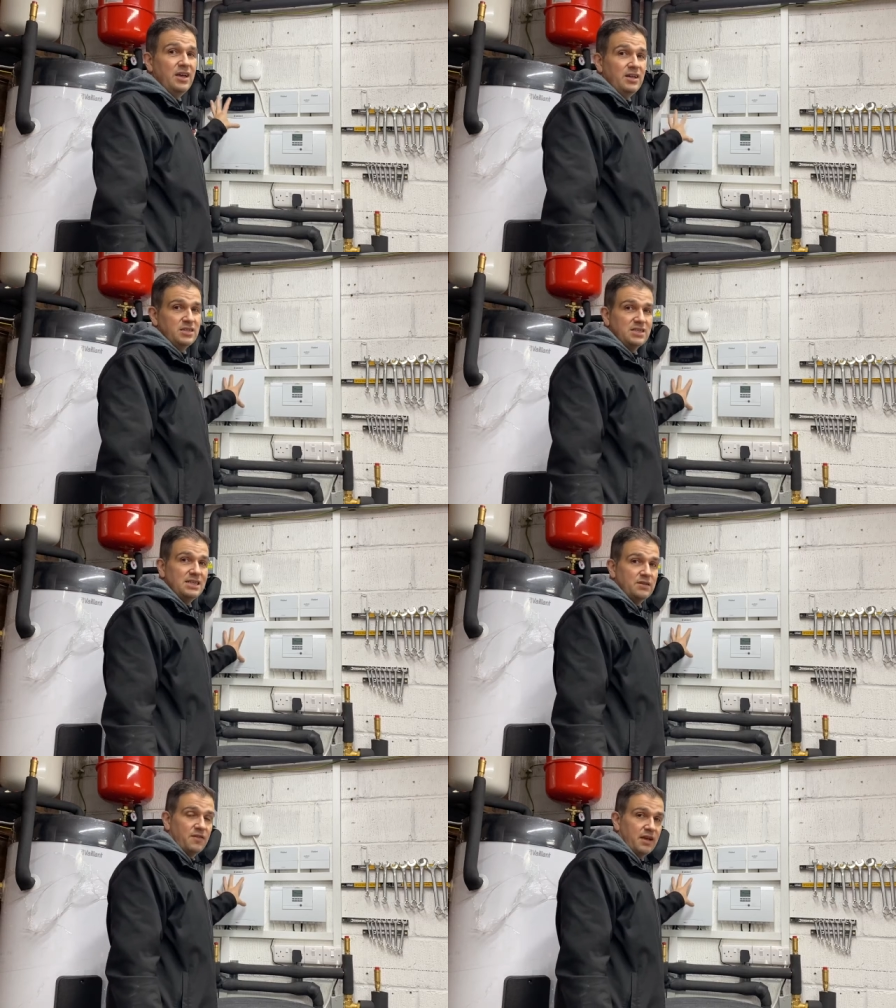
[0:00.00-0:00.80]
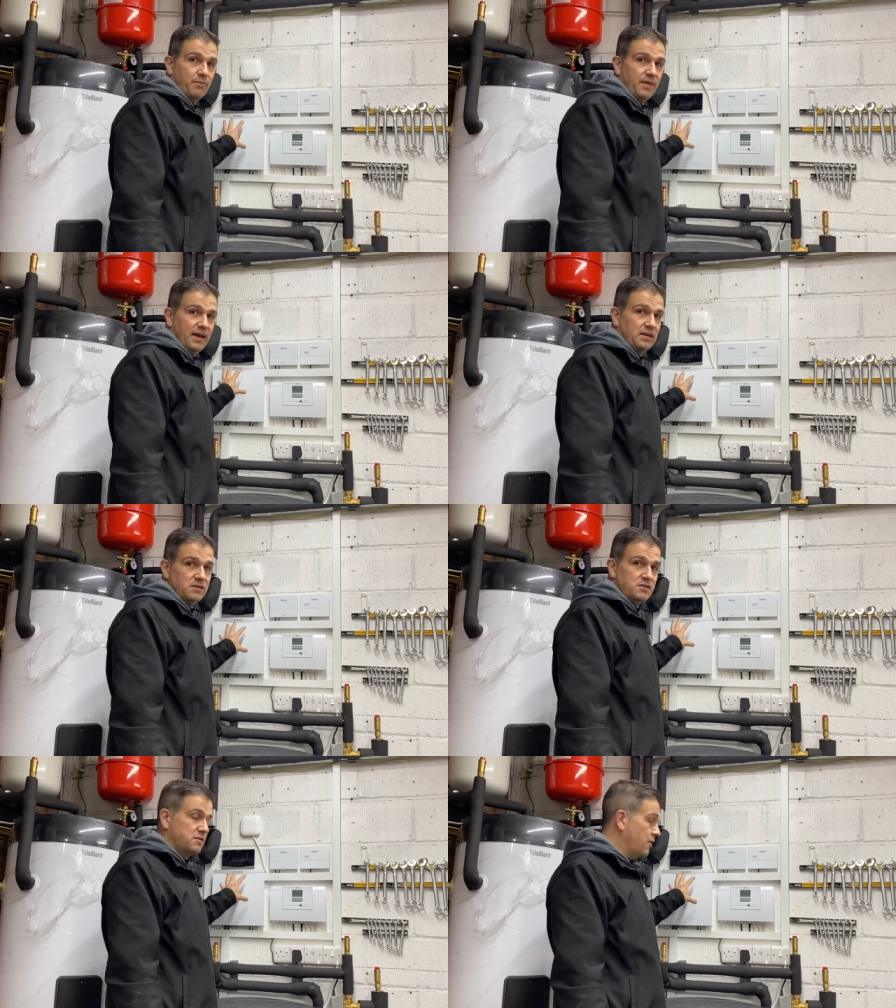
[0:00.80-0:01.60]
You just need to think about that in the
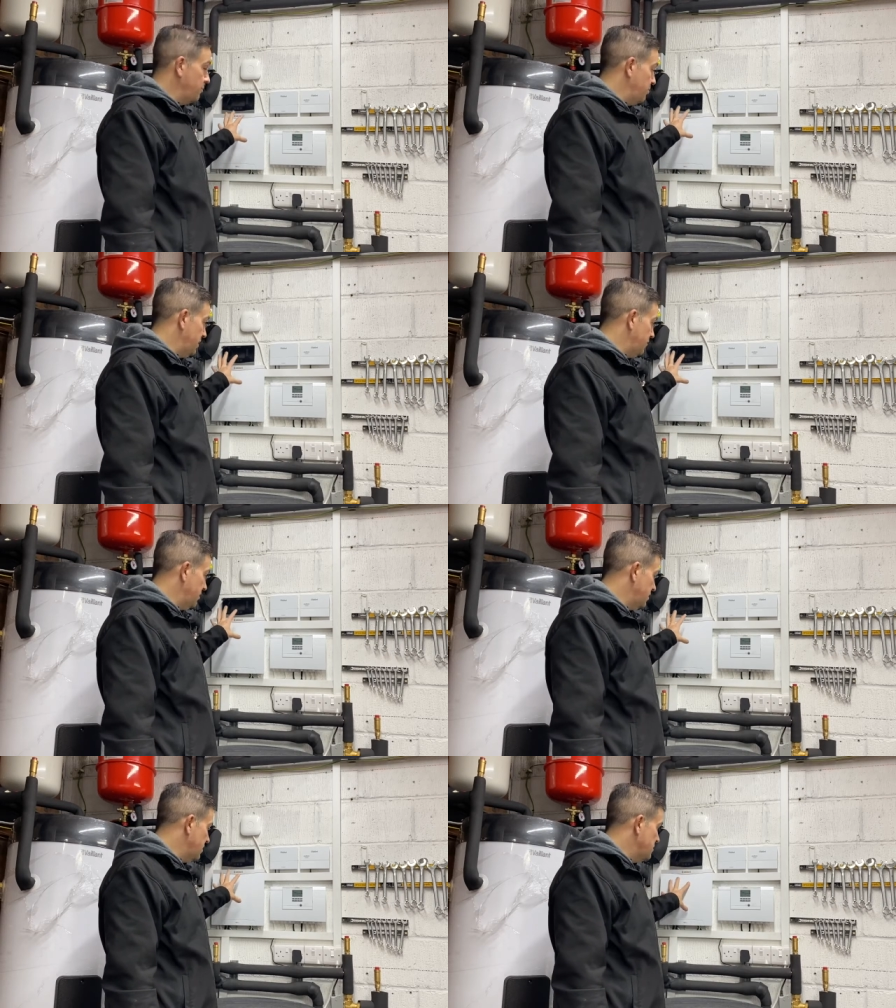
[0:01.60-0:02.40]
design period.